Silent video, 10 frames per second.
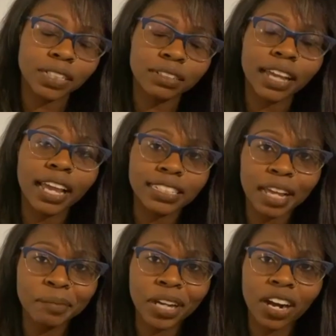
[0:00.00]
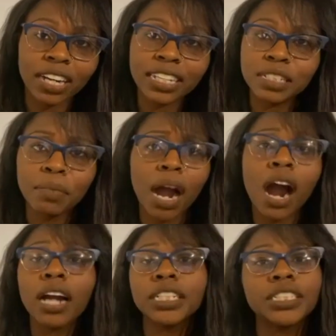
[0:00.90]
Because I am an artist. My
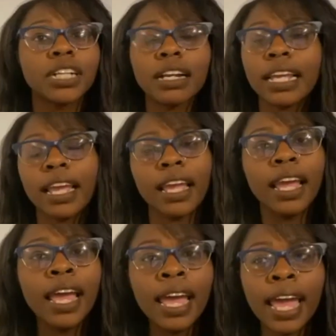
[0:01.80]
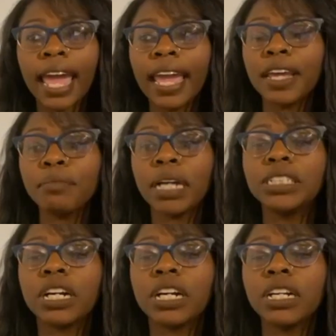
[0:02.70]
art journey and my
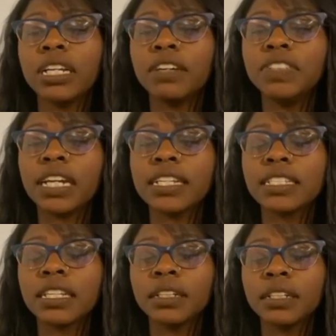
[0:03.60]
journey of just